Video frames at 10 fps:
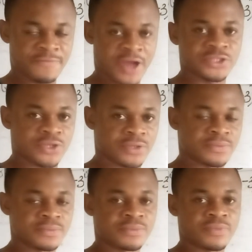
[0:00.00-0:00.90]
fraction.
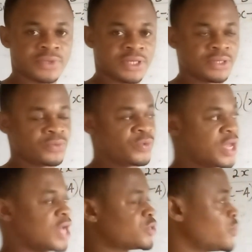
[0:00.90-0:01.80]

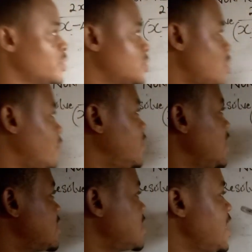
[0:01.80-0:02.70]
We have to resolve
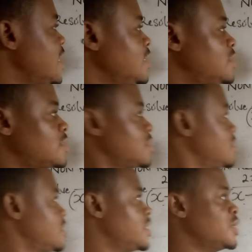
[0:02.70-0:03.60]
this
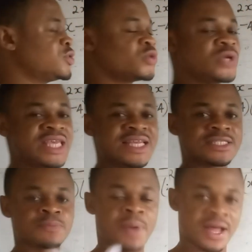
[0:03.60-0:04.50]
into
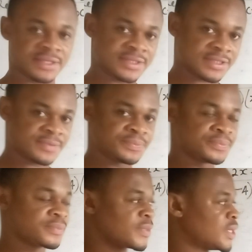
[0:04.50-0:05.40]
its parts.
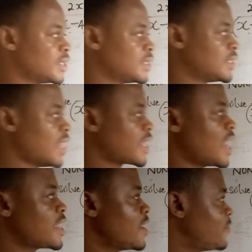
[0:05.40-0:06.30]
Like
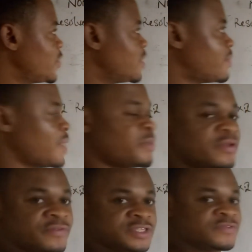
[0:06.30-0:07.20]
I gave you in my
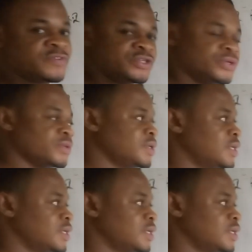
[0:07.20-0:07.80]
previous video,